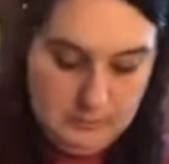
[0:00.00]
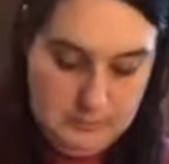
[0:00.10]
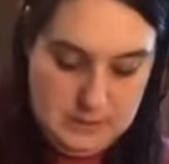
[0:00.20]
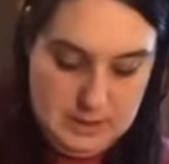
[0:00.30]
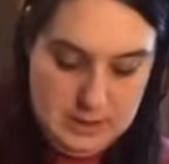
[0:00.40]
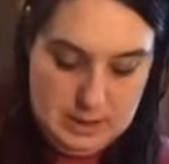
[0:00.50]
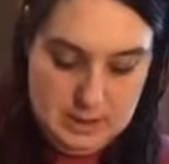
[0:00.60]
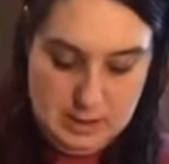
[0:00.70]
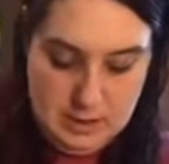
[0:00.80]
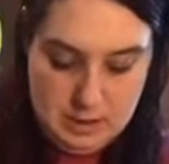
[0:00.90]

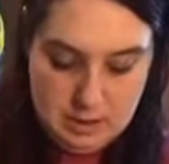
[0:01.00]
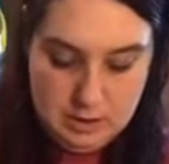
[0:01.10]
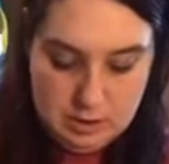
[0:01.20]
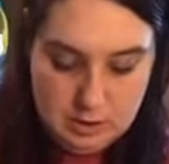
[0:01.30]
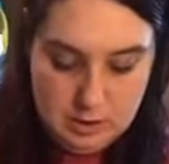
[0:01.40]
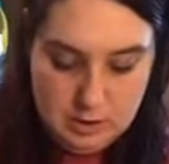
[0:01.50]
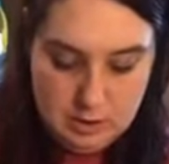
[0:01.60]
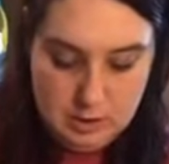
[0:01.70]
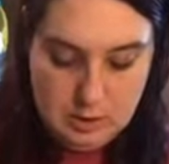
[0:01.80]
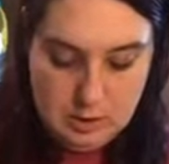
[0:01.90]
tinted the
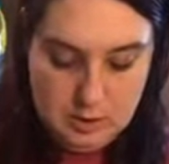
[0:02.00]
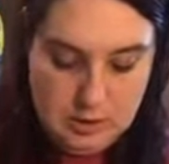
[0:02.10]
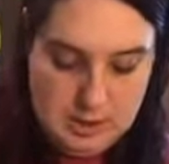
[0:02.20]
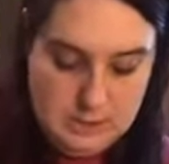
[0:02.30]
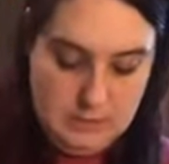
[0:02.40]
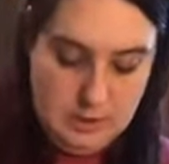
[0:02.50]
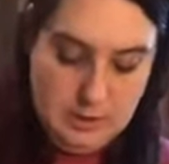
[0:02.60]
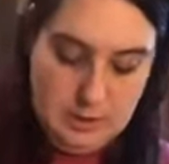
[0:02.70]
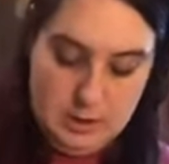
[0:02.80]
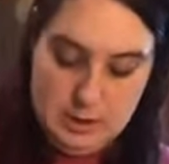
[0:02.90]
transfer
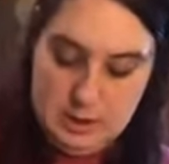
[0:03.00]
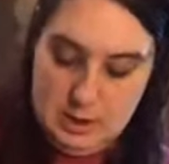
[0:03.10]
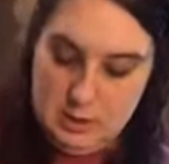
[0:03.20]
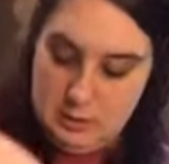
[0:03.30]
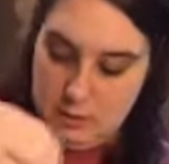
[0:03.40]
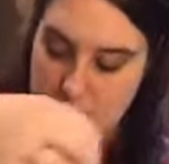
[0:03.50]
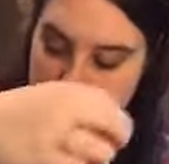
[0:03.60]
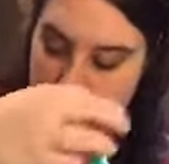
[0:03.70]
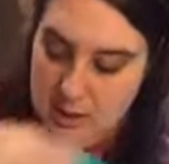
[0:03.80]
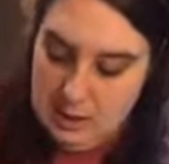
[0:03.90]
because I used red.